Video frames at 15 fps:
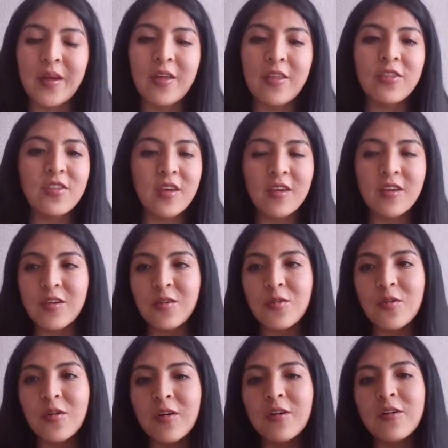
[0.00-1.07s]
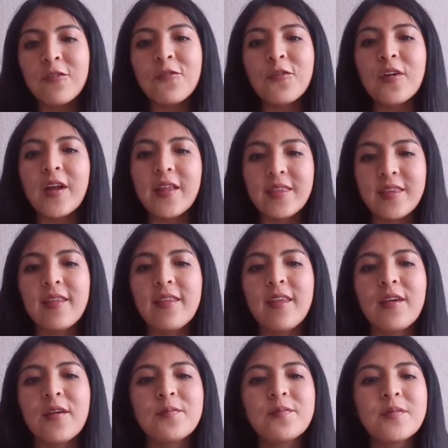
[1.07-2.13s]
and thank you all for
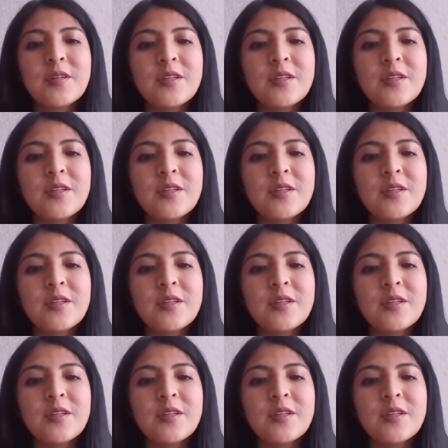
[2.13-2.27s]
attending.